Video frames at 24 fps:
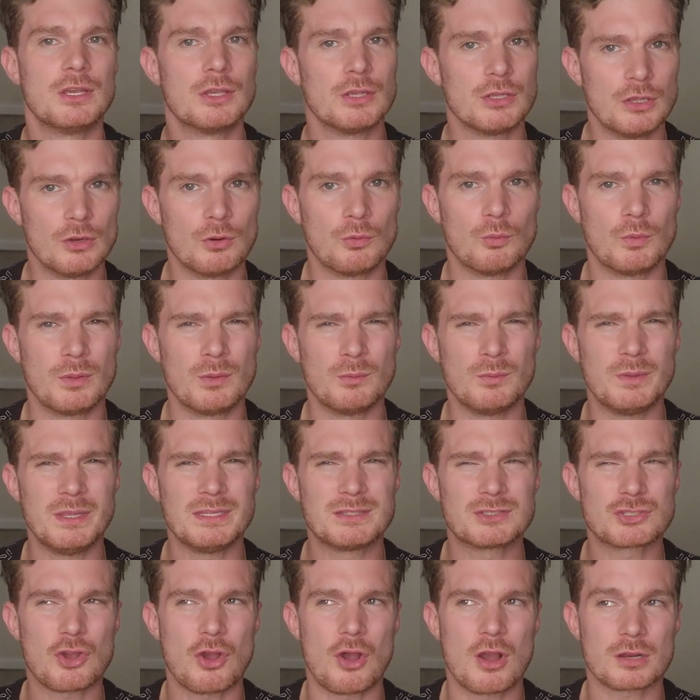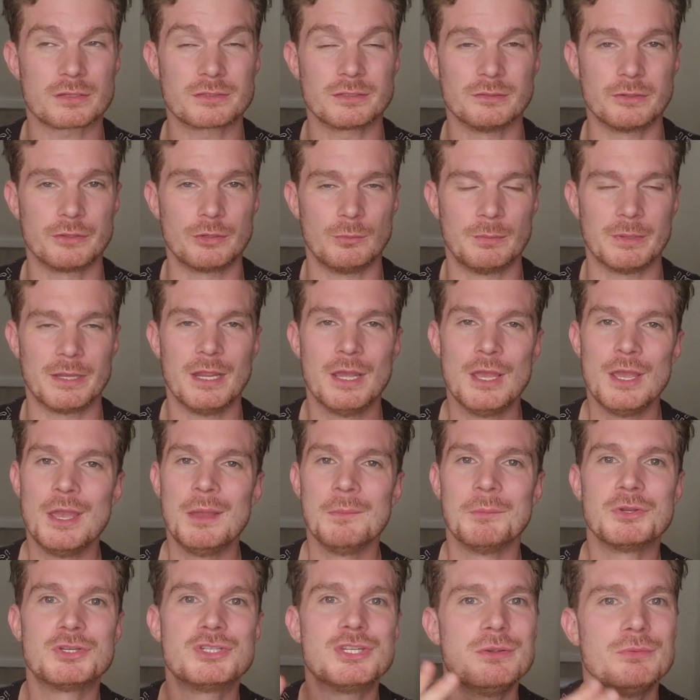You know, we talked a little bit,
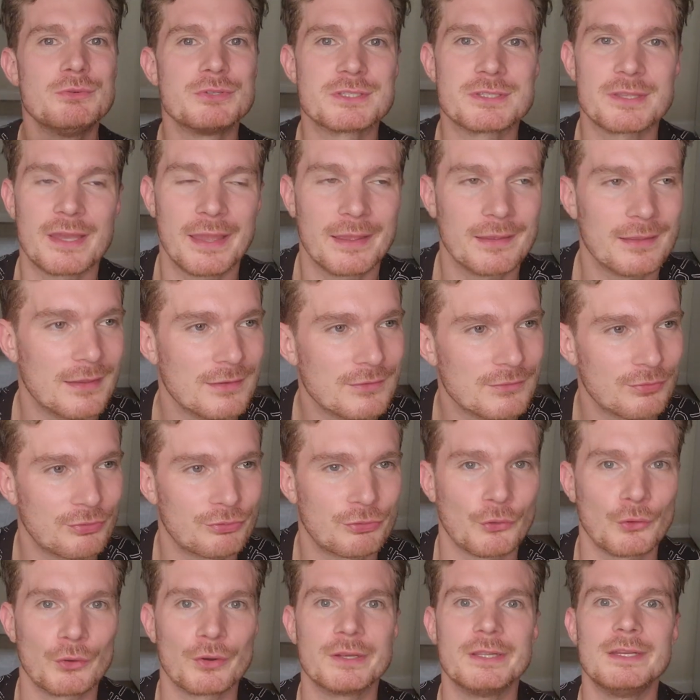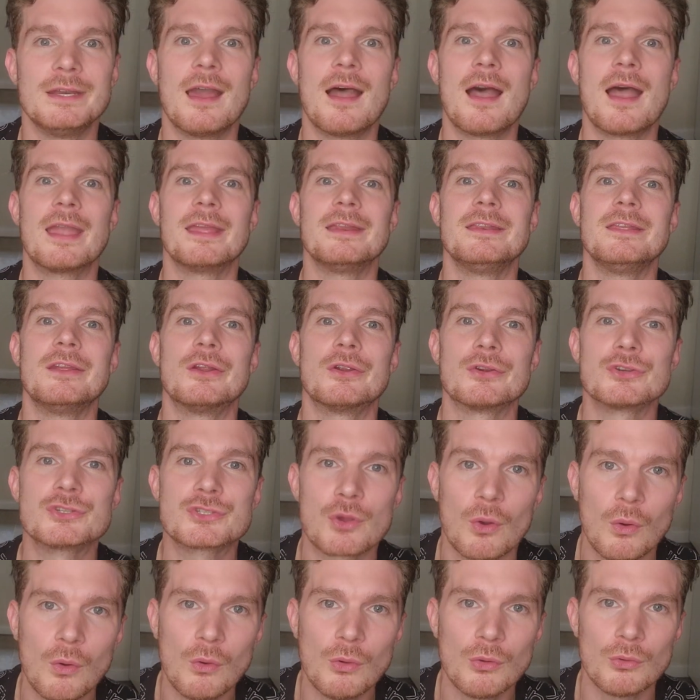but she was like 39
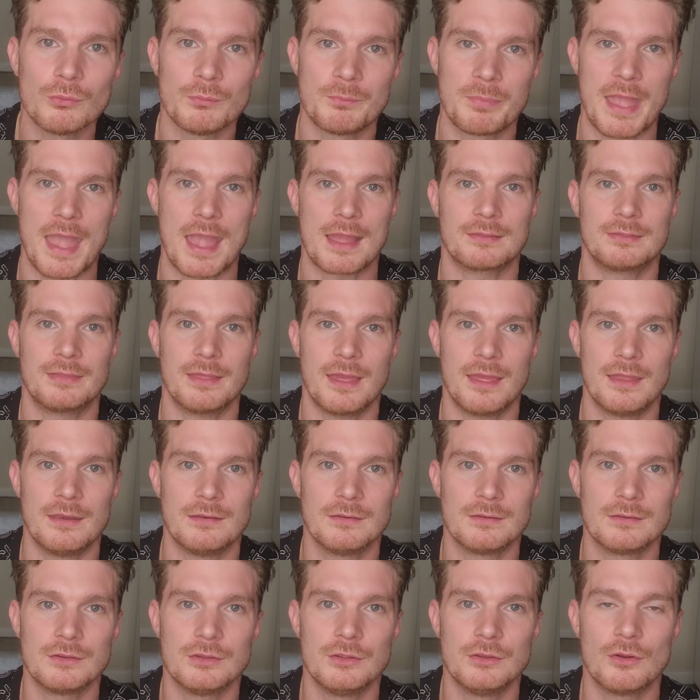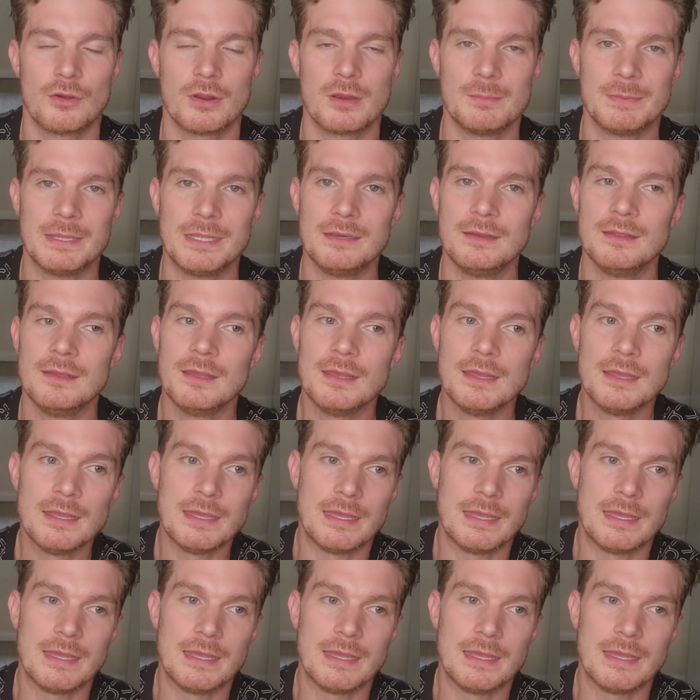years old back then. You know what I mean?